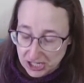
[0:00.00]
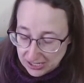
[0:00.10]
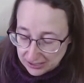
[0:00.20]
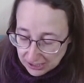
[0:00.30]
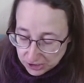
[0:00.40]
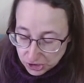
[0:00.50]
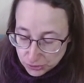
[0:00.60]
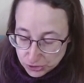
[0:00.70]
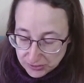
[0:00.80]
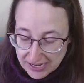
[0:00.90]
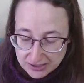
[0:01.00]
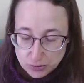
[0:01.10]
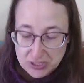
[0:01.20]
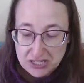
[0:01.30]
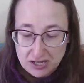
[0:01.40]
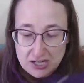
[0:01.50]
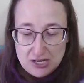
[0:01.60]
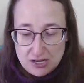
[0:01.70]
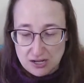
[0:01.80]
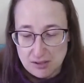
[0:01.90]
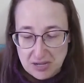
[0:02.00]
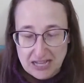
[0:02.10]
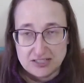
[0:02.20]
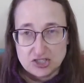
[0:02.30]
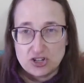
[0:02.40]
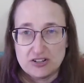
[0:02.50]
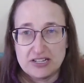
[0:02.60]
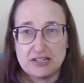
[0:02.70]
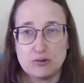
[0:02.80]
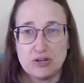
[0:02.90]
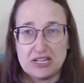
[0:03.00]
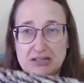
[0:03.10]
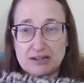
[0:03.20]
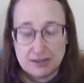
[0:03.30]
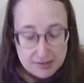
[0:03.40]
And I showed you last week, I started in,